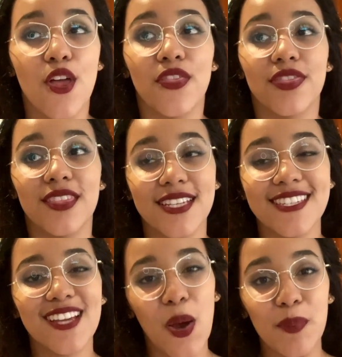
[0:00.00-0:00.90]
This
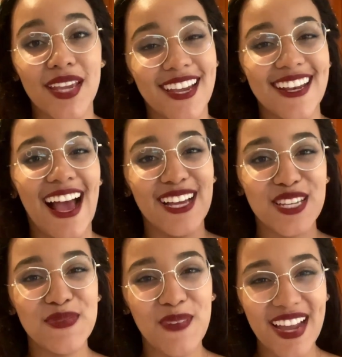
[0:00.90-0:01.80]
coming in as
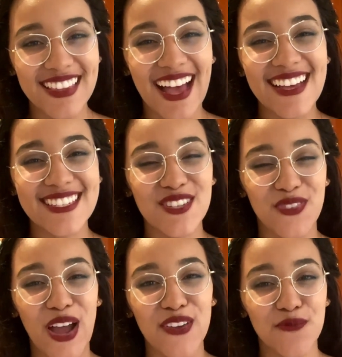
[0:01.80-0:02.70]
my last
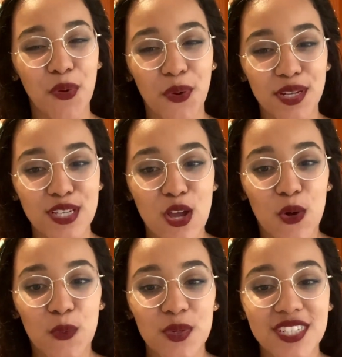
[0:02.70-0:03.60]
5 point,
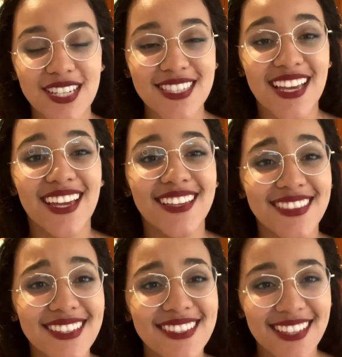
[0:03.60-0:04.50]
which is
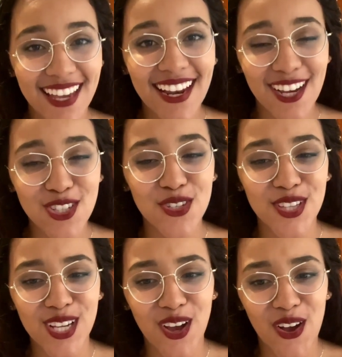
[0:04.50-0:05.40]
this can actually
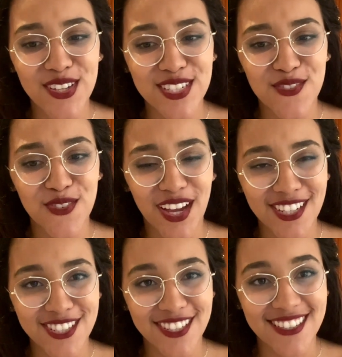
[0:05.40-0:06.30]
cause
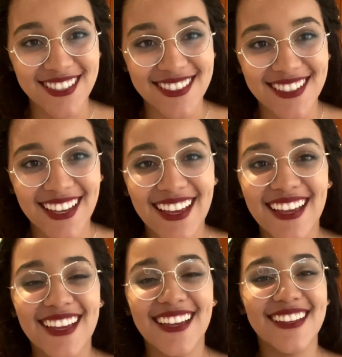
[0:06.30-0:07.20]
infections.
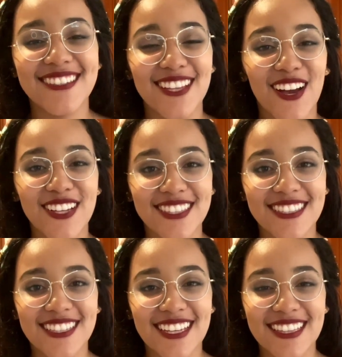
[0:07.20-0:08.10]
It's not
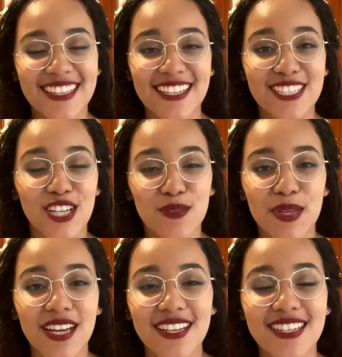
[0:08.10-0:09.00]
just
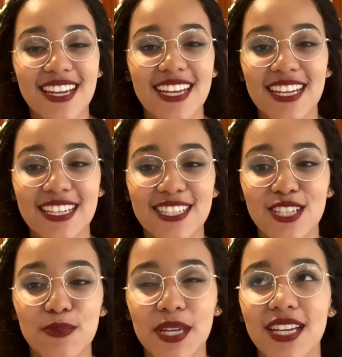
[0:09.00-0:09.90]
because it
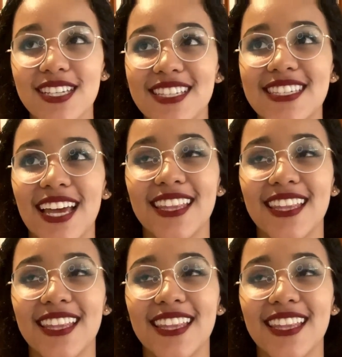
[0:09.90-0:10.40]
says